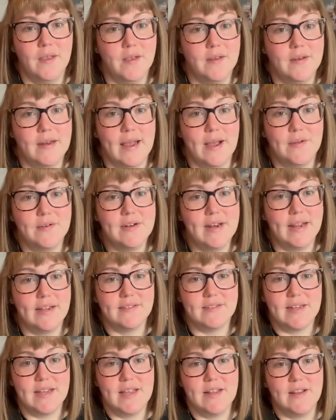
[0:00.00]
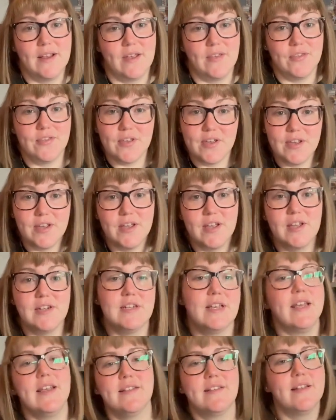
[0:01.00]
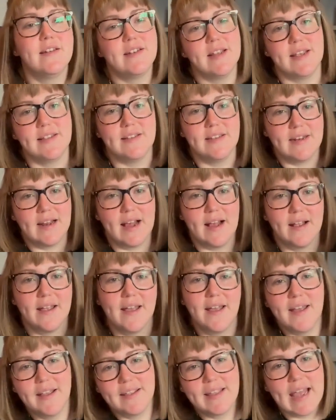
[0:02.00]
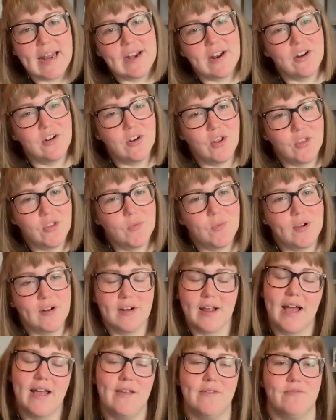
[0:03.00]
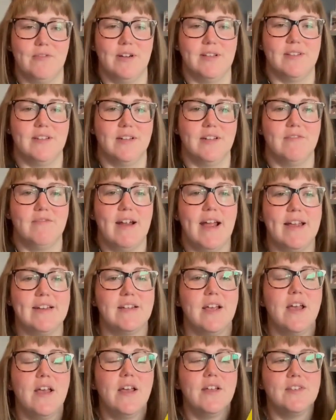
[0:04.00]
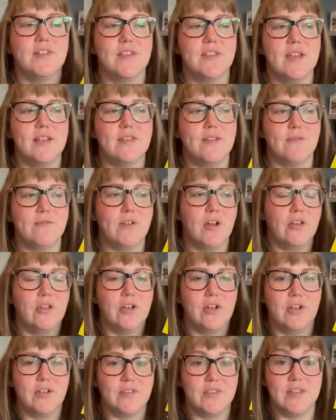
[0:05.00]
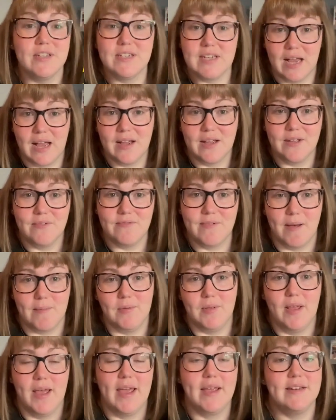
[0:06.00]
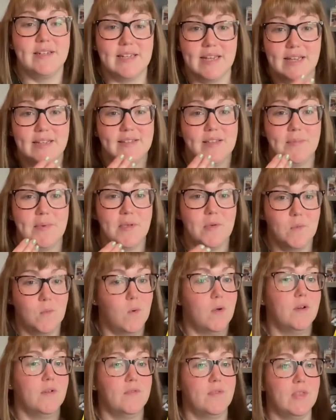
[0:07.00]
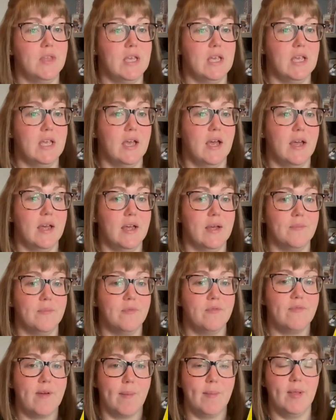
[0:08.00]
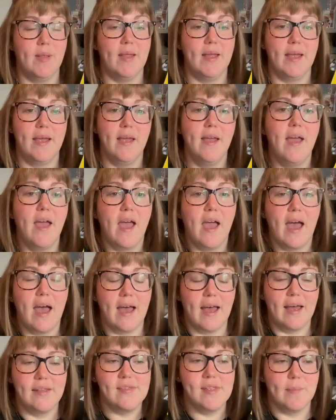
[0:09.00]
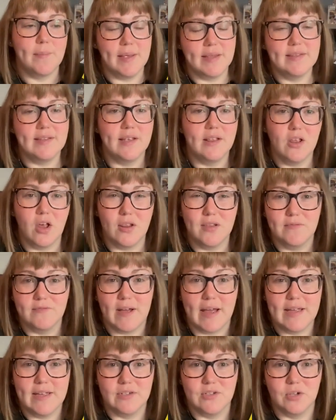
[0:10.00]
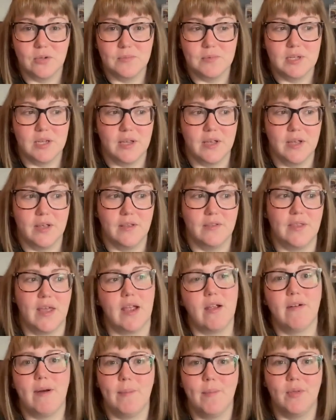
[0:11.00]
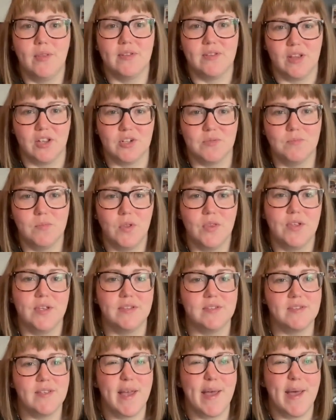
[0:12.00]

Now, next in 3rd is Daisy Darker. Again, another one I have recently read. So this follows the Darker family, Daisy being one of the family, and they're basically all invited up to their grandmother/mother's